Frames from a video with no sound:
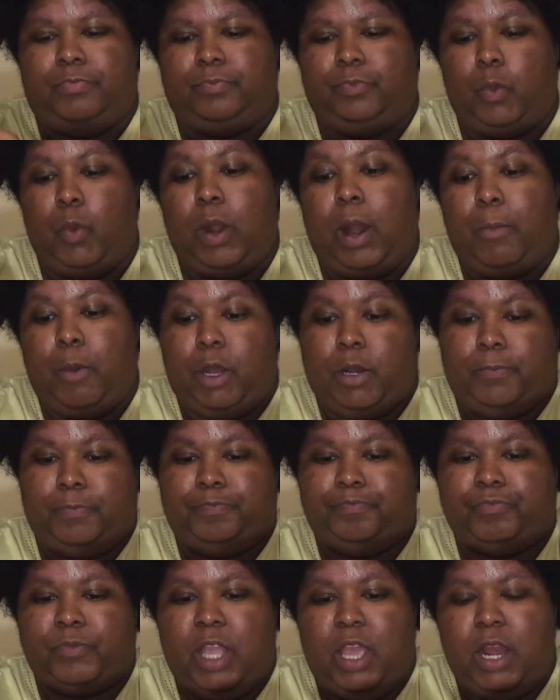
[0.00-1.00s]
when I bought them,
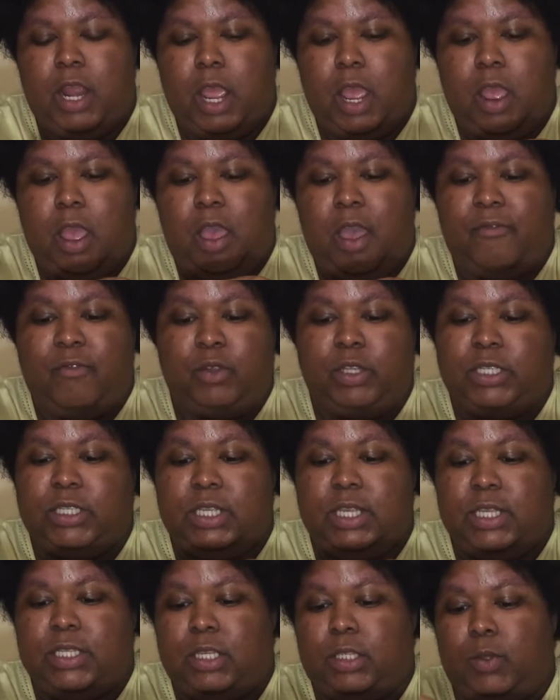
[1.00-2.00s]
and I've only
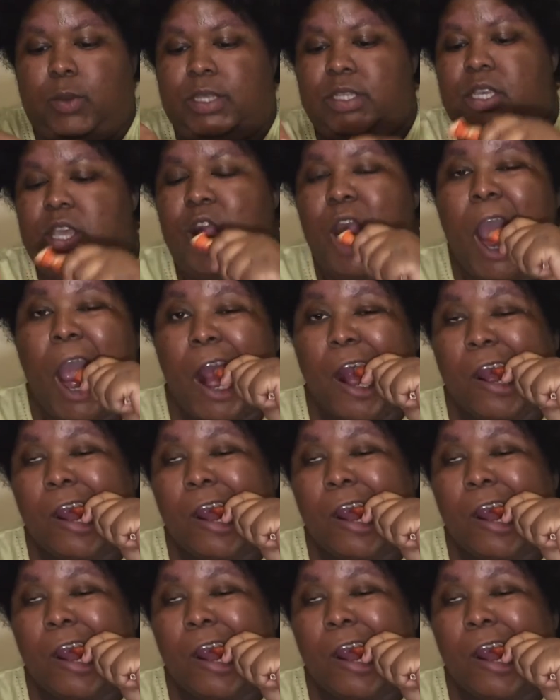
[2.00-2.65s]
seen that sale twice a year.